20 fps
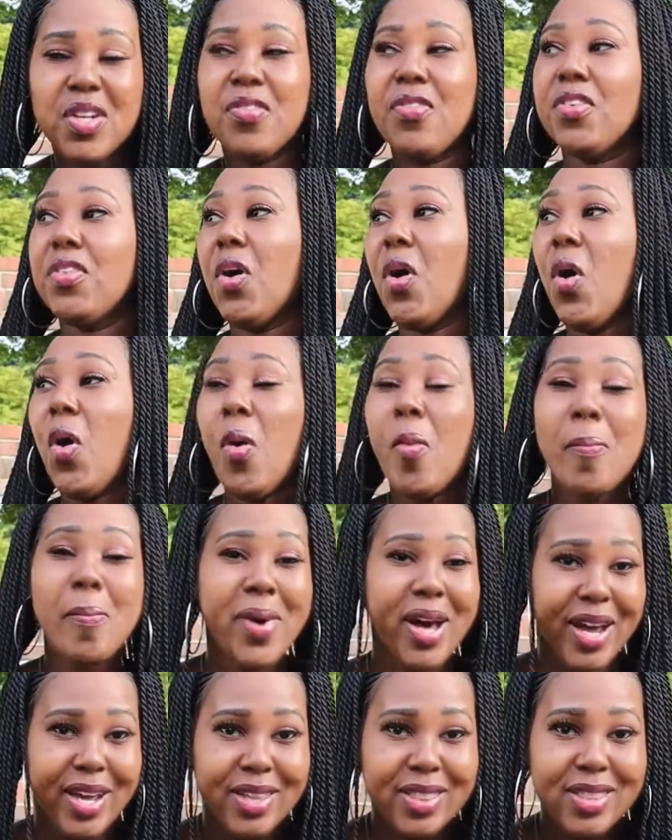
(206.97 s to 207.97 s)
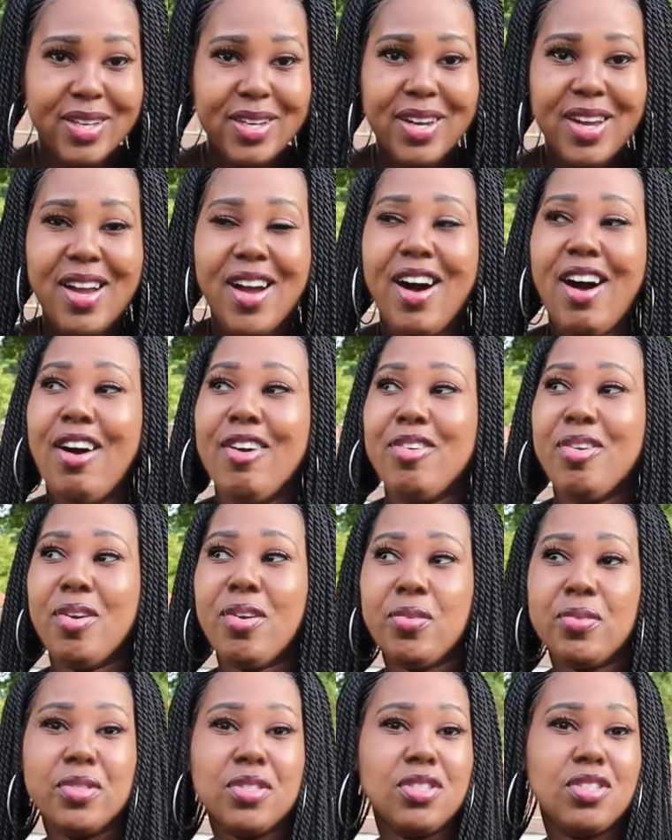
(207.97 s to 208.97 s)
for the whole month. Are you
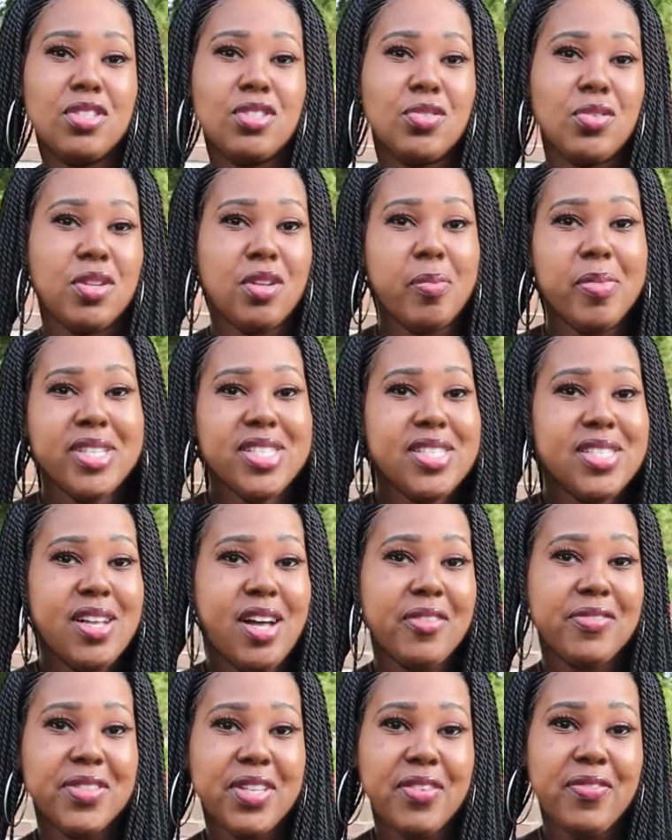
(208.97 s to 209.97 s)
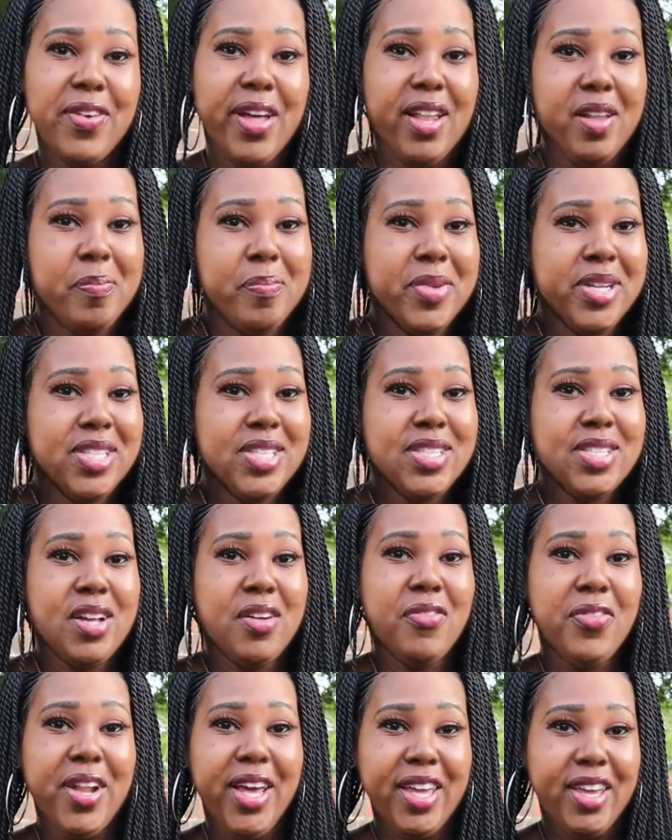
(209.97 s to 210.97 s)
going to do a little bit self-development,
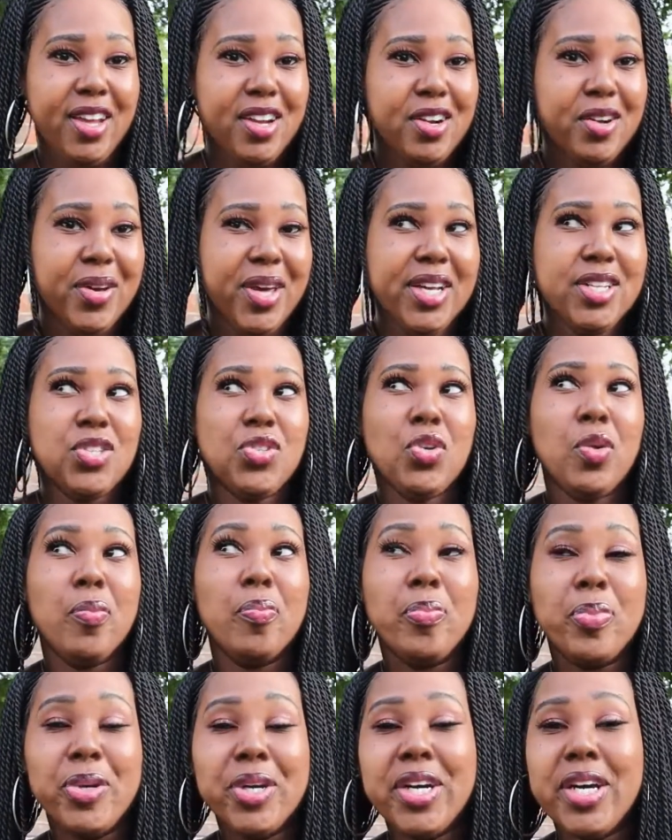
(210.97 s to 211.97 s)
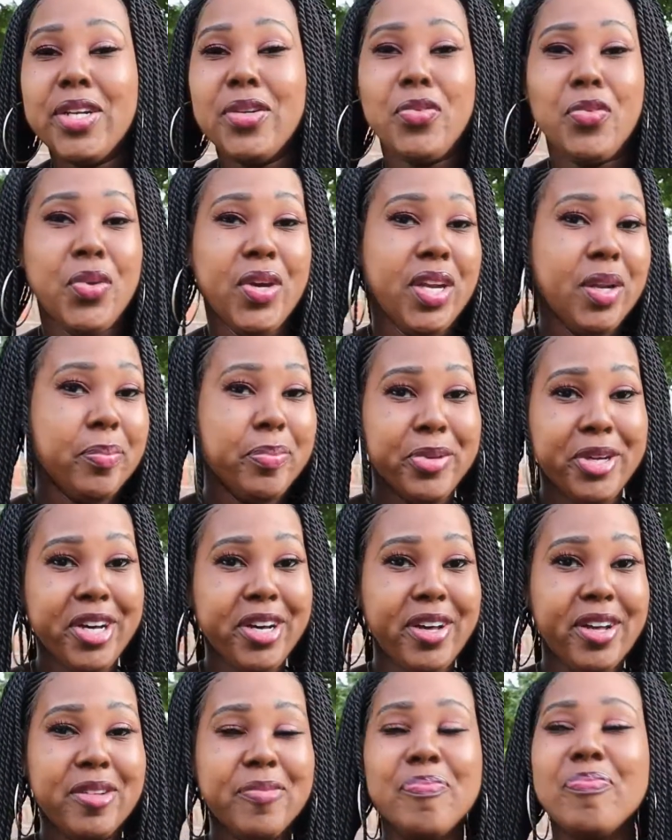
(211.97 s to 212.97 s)
get you a book and read a
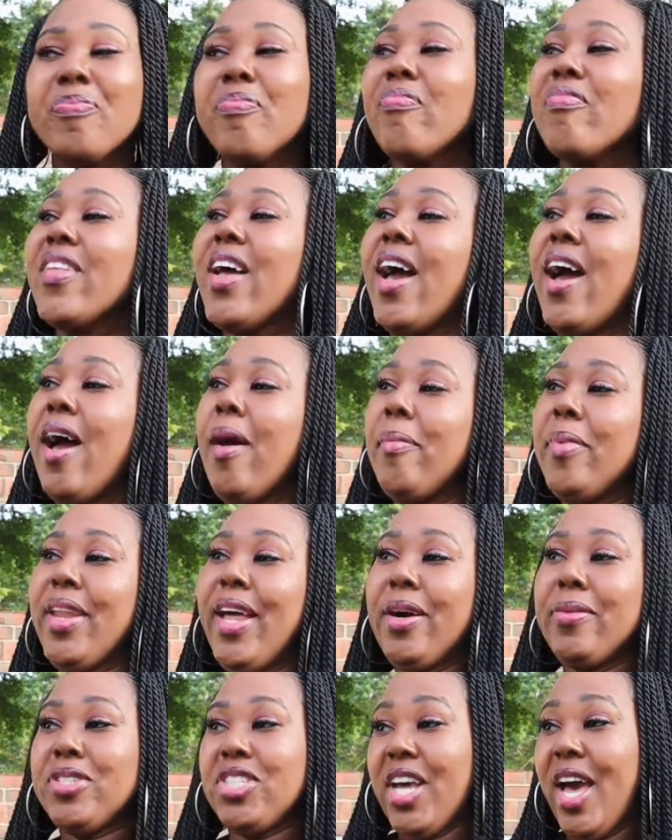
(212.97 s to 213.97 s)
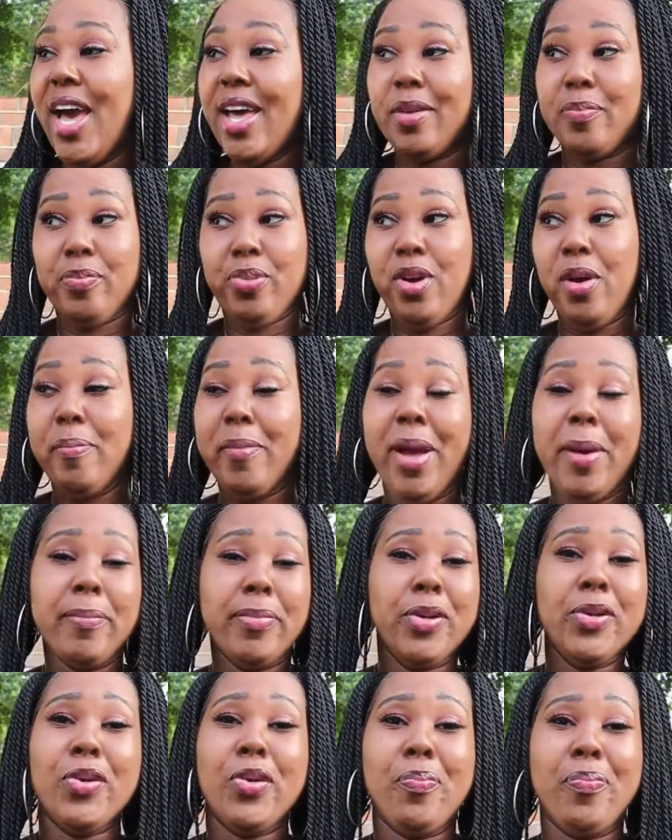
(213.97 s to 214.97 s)
book? I mean, I wish I had brought my
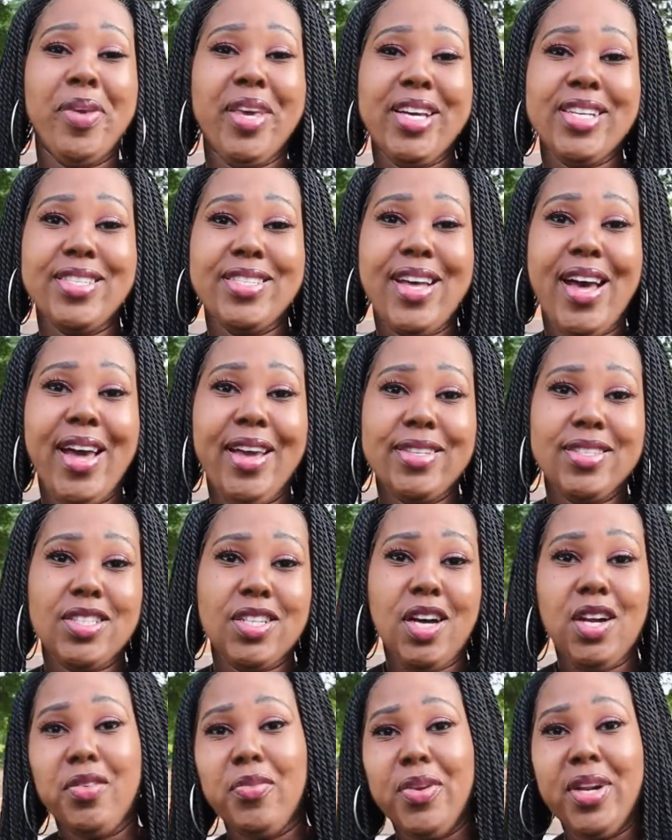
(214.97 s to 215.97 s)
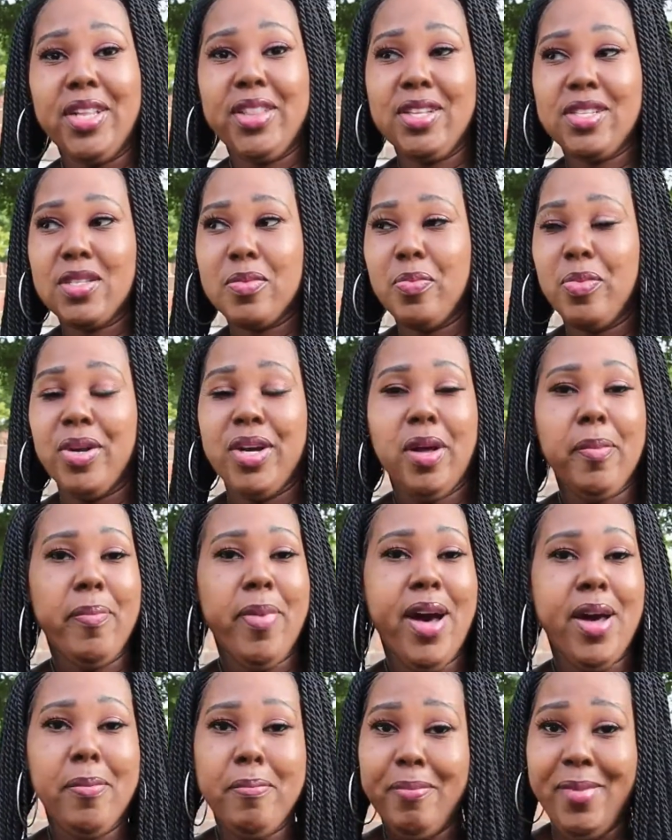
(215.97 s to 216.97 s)
book with me, because I started reading this book
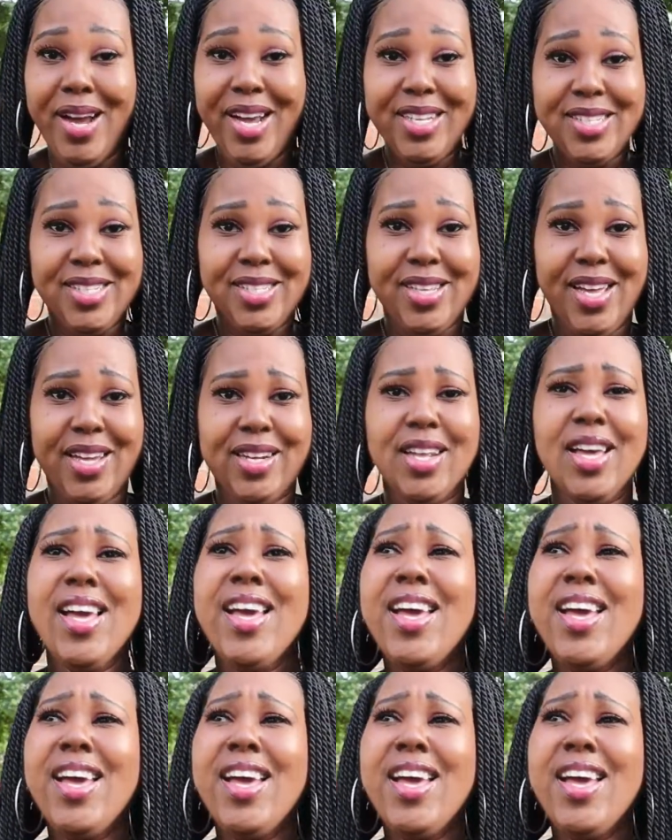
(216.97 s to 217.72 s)
about mindset.